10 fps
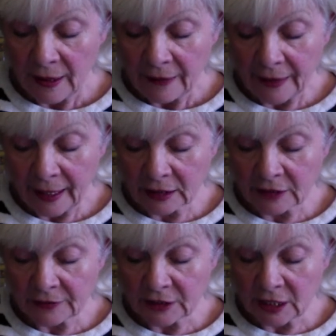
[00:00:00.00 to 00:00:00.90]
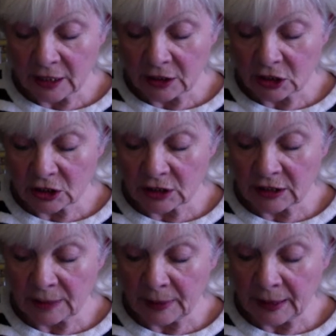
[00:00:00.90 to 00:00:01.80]
The act of touch
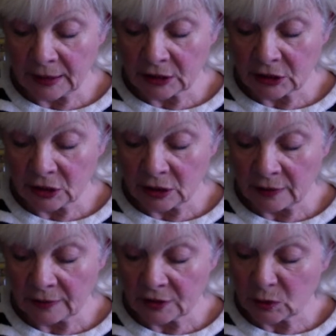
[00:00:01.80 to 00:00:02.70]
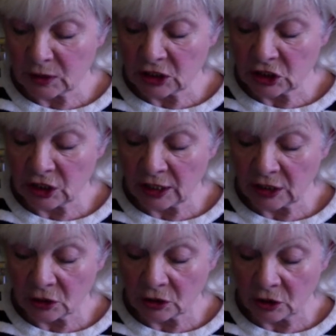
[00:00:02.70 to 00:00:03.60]
stimulates nerves, switches genes
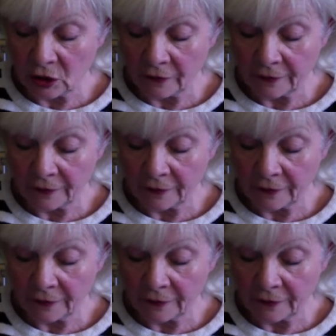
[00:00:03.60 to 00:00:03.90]
on and off,